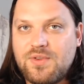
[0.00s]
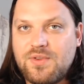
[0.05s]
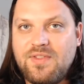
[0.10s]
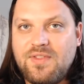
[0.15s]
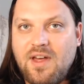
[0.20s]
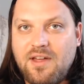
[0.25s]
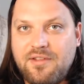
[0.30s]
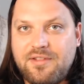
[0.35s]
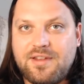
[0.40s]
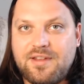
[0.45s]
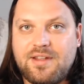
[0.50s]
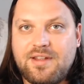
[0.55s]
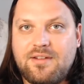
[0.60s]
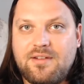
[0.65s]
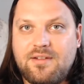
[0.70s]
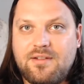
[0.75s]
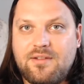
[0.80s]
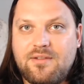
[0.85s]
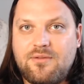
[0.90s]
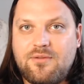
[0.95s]
nothing
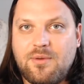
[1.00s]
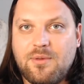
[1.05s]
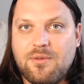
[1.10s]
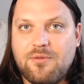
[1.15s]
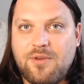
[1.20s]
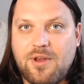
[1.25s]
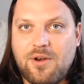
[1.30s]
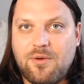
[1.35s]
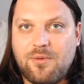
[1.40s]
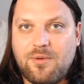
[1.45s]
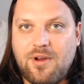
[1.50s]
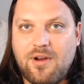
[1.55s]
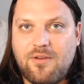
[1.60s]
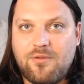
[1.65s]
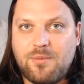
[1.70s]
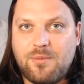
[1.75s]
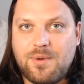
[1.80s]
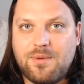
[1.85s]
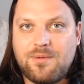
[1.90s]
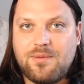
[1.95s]
from the federal
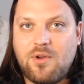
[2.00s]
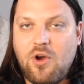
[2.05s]
government,